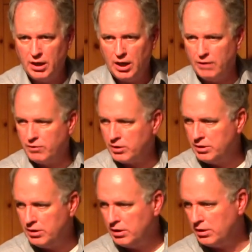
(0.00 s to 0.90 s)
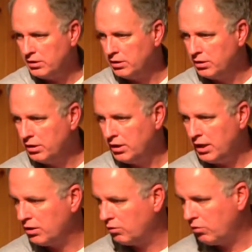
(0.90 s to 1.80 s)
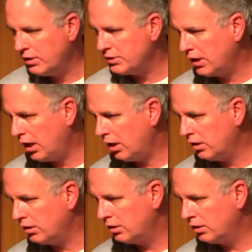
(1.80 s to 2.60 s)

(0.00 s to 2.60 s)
of a good and glorious God.